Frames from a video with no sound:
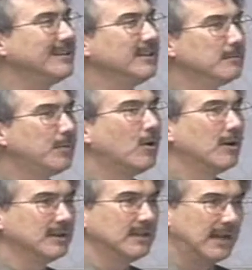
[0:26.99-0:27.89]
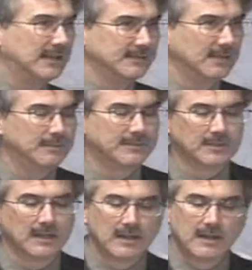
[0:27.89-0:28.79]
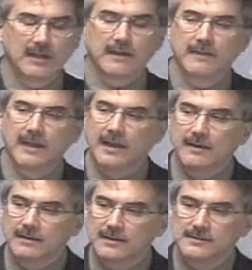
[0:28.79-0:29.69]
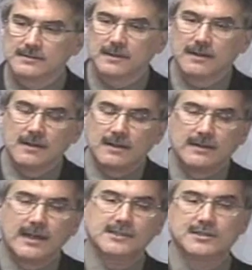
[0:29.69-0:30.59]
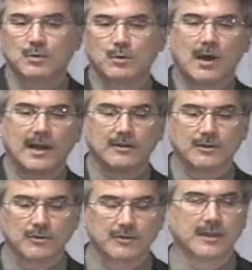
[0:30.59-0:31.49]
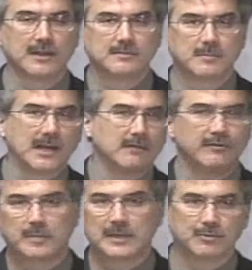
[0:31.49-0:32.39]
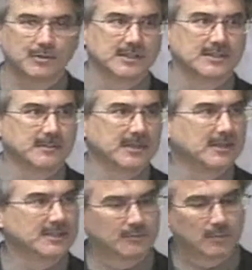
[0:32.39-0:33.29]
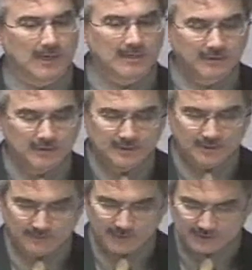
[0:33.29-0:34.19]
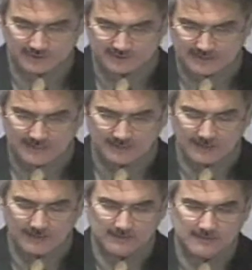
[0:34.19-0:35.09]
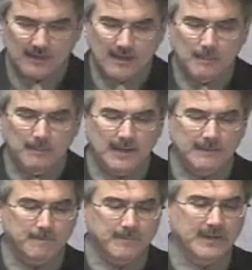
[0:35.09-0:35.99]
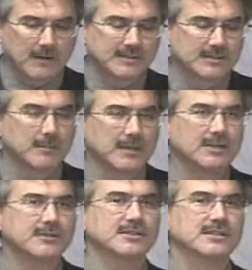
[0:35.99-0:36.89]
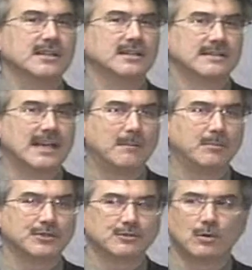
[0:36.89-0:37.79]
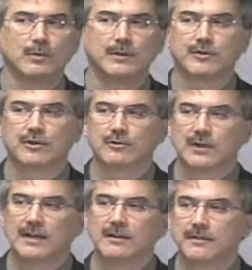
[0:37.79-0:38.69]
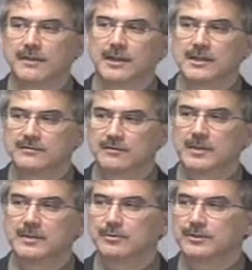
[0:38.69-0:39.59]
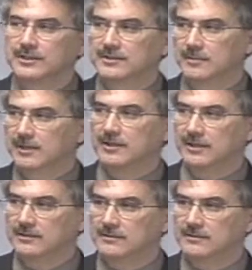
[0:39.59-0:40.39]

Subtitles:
important concept, and that is, yes, we want to do things better for people with disabilities, and we want to do this universal design things, but there are some interesting examples where we've created things for people with disabilities